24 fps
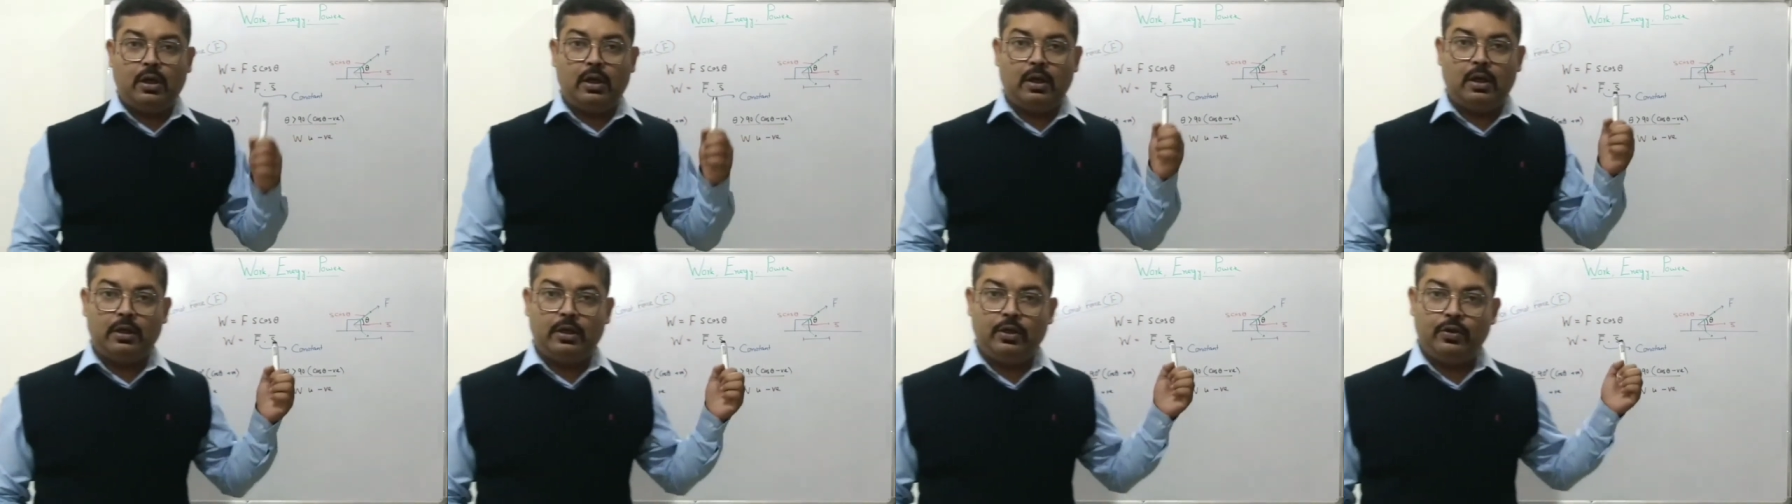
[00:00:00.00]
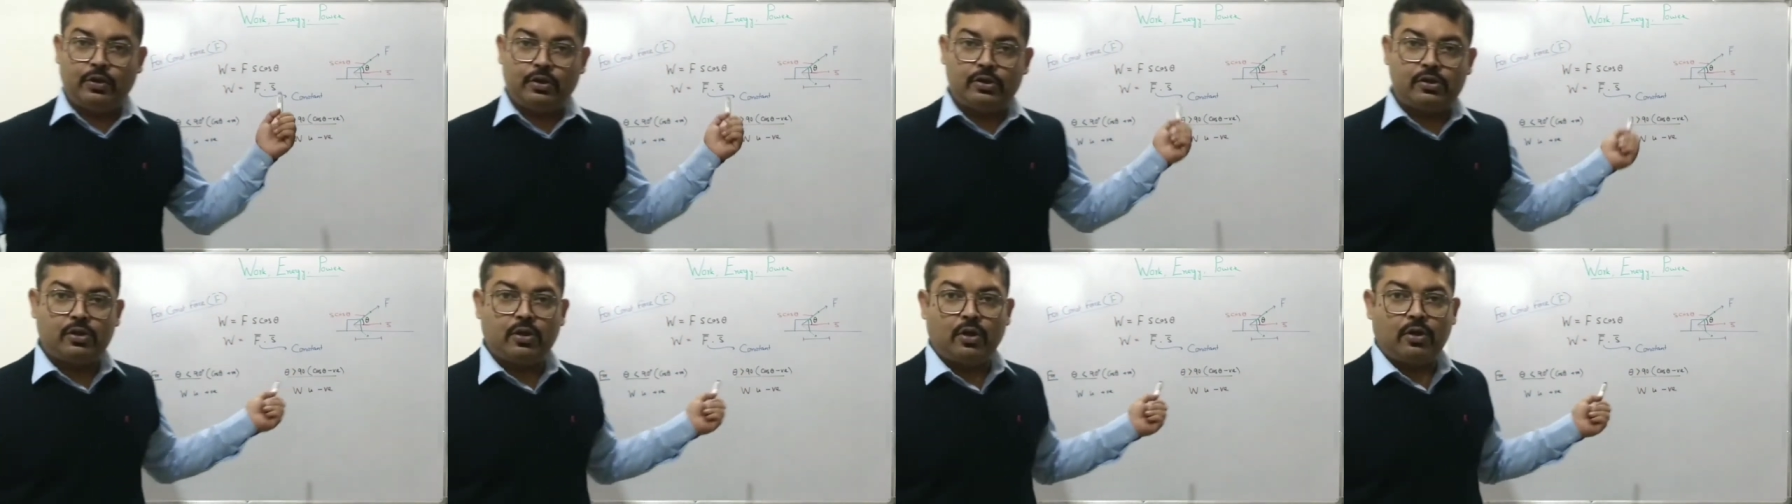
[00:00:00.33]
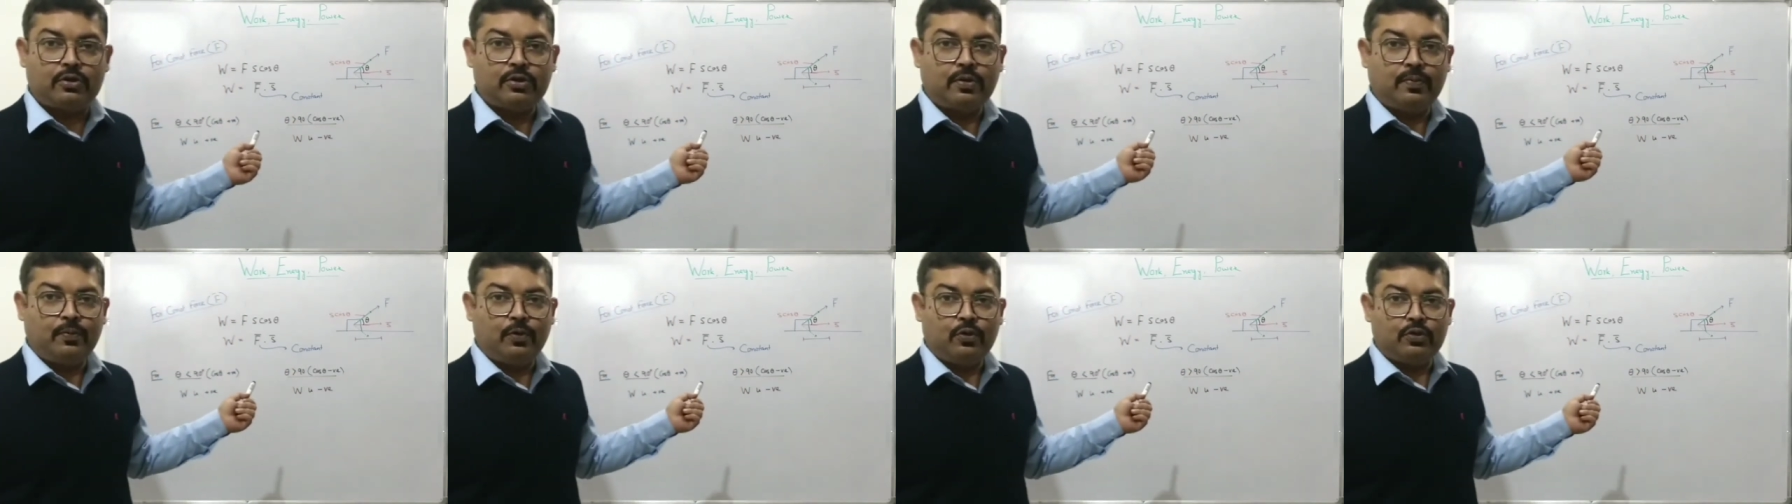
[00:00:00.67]
Newton's laws
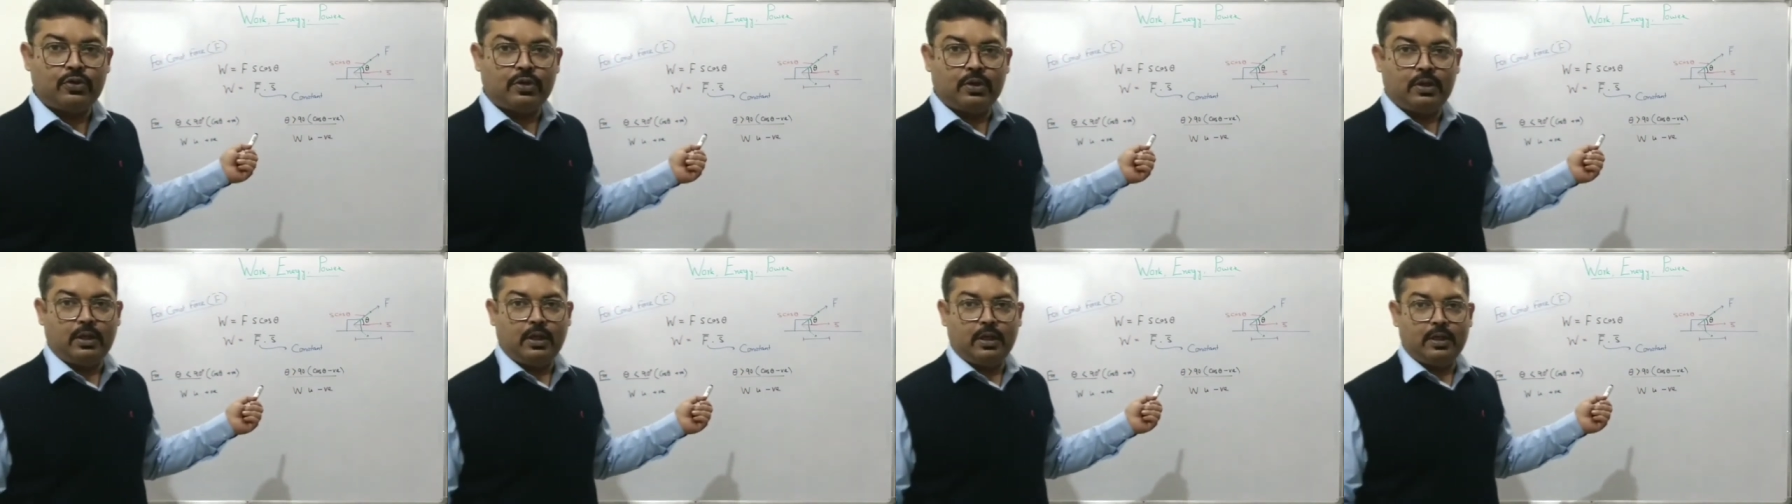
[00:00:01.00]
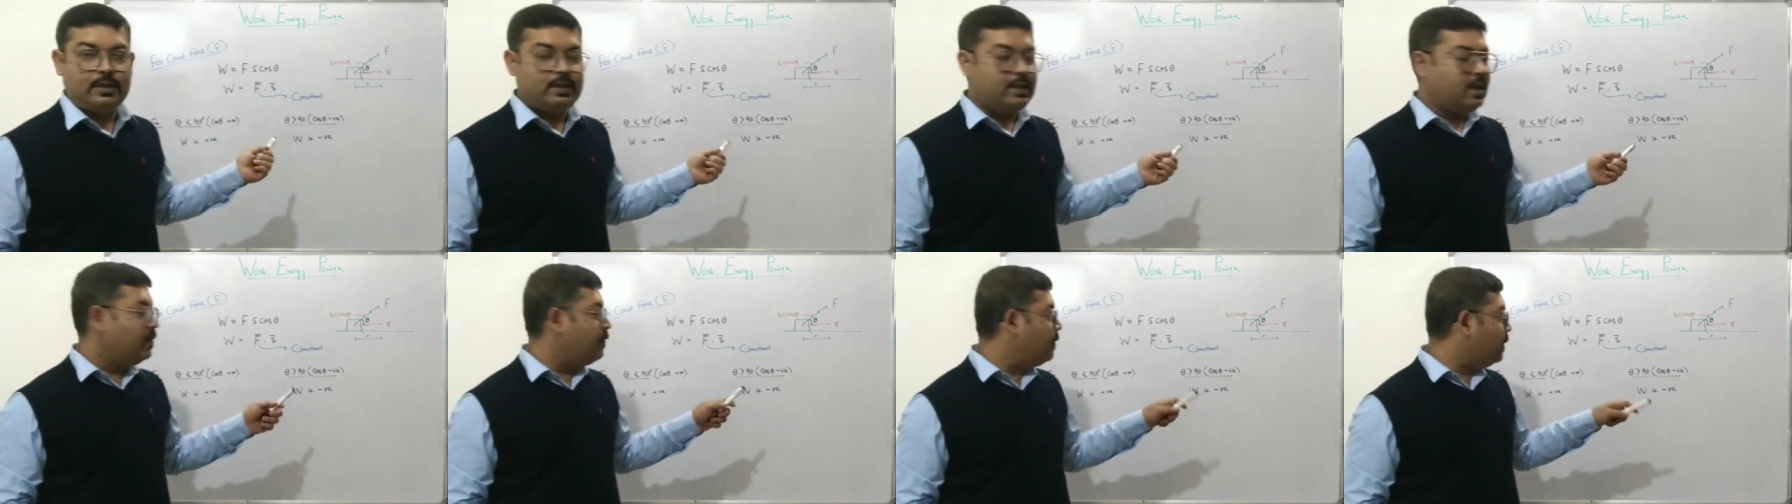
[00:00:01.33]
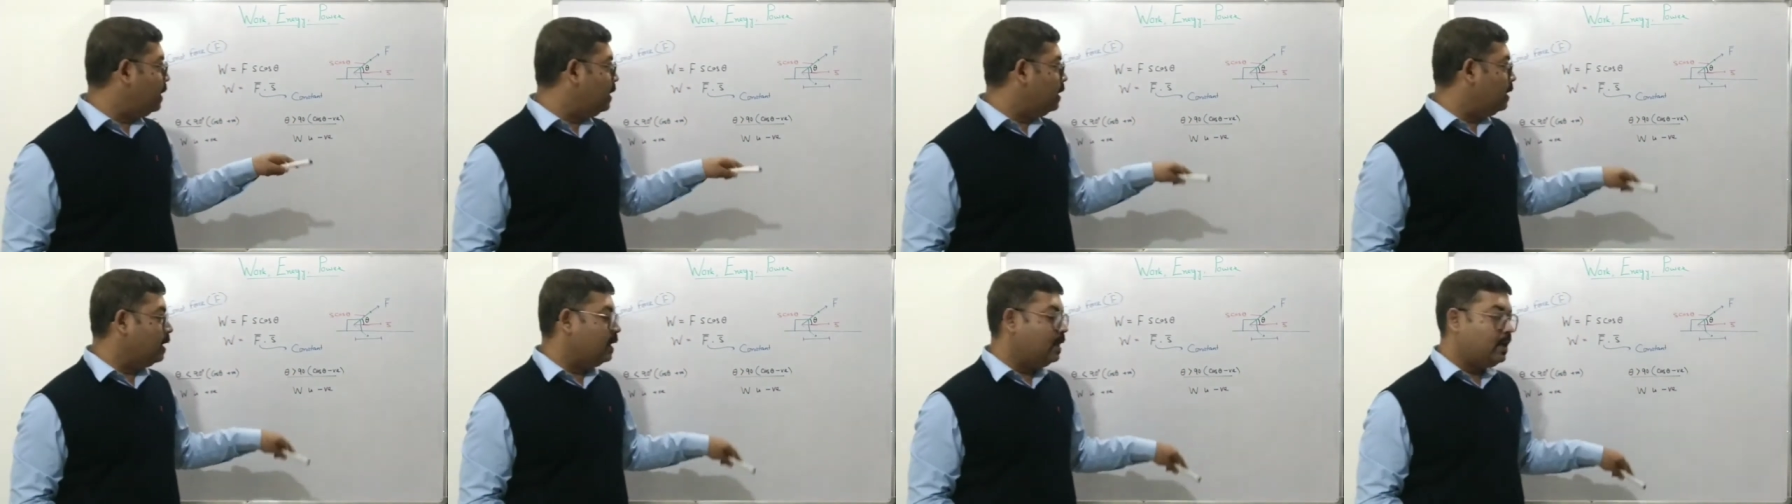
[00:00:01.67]
of motion is given
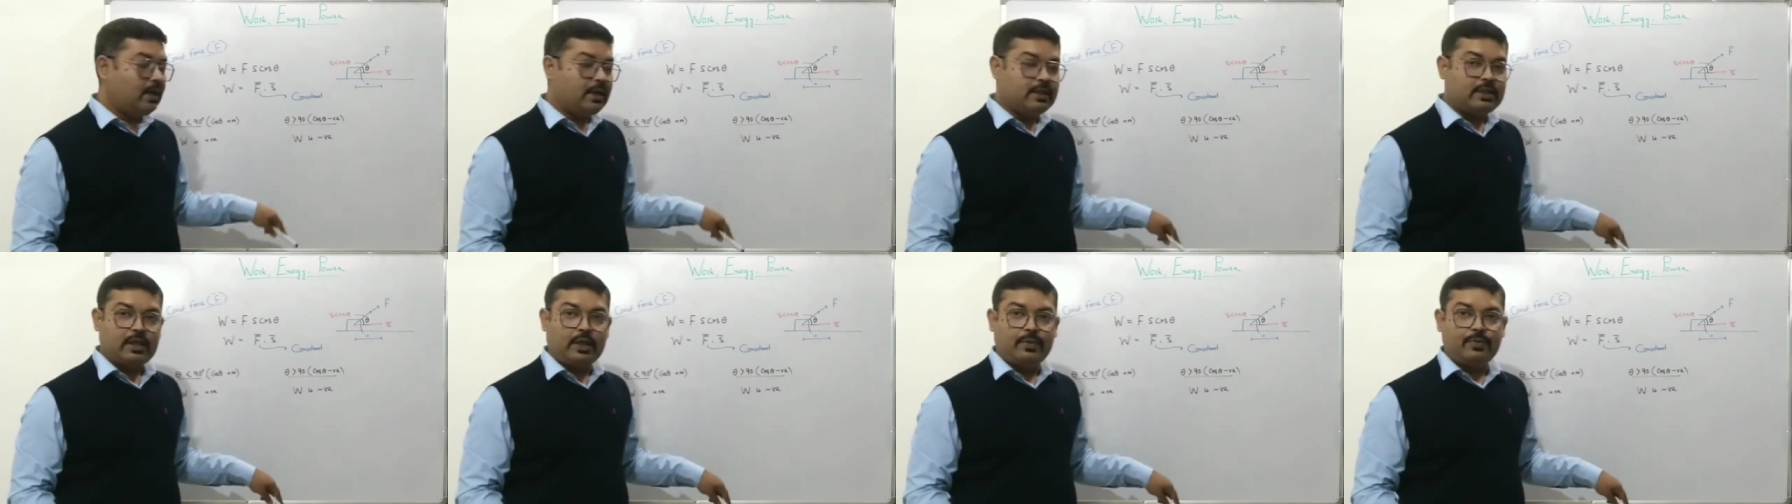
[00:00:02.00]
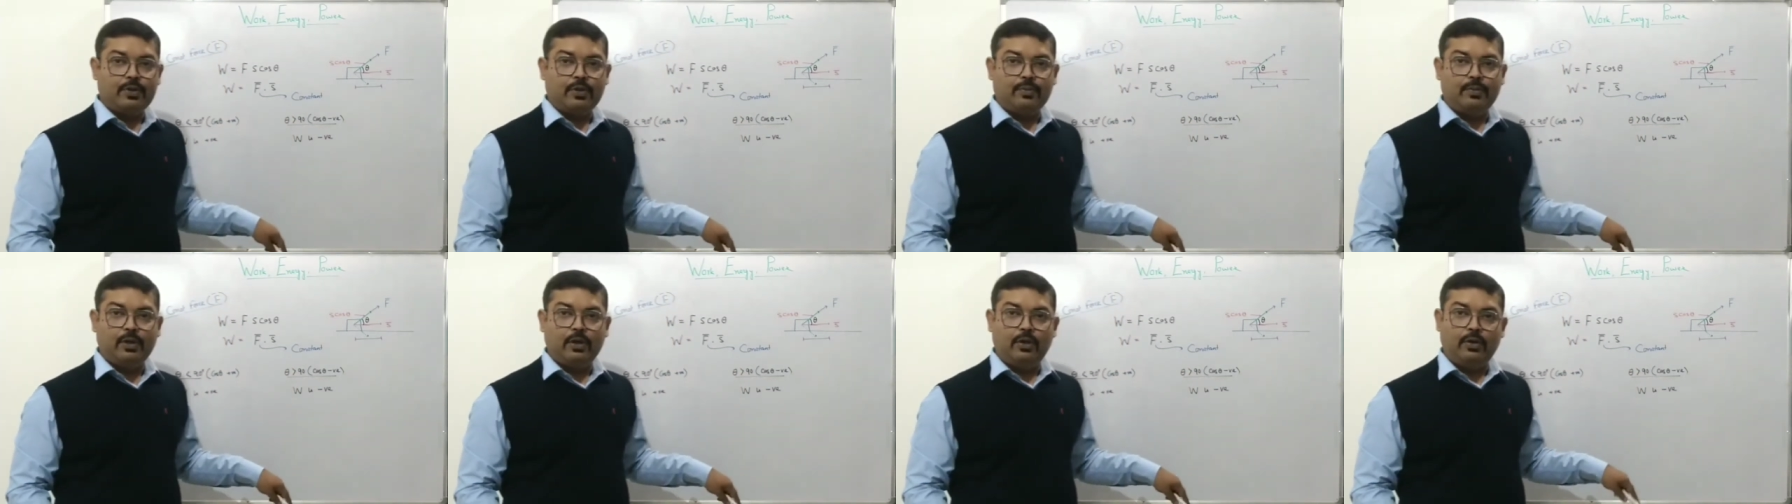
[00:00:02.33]
in the description below.